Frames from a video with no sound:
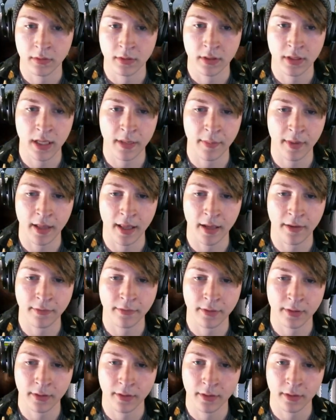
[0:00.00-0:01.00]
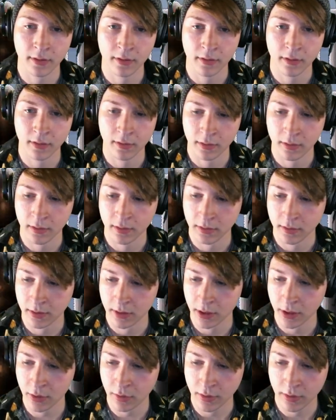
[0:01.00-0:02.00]
Timmy uh, left.
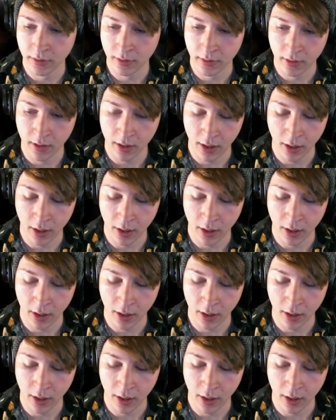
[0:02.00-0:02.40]
Did you? Abby died.